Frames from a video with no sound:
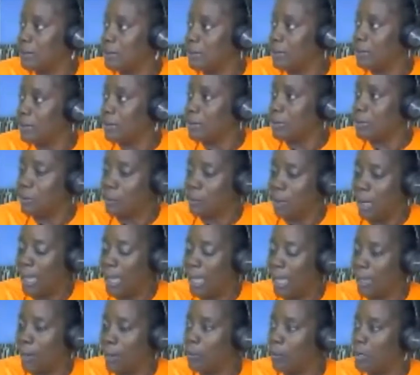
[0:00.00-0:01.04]
You know,
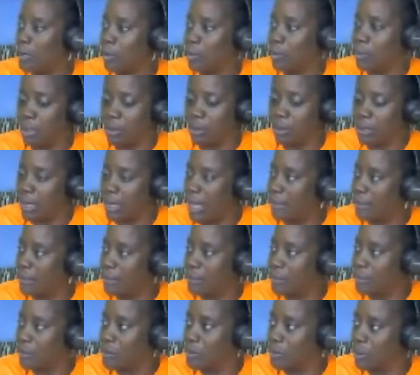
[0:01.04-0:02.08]
again, we're no
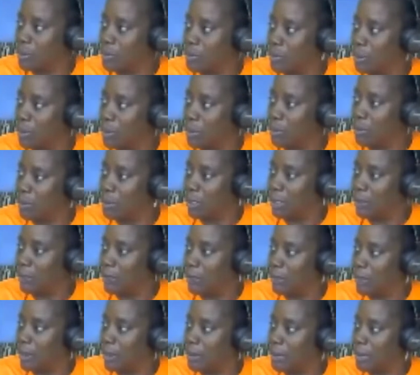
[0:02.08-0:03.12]
doctors, we don't cure and
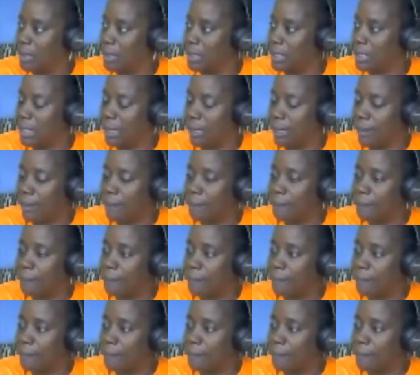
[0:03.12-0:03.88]
everything, but yeah.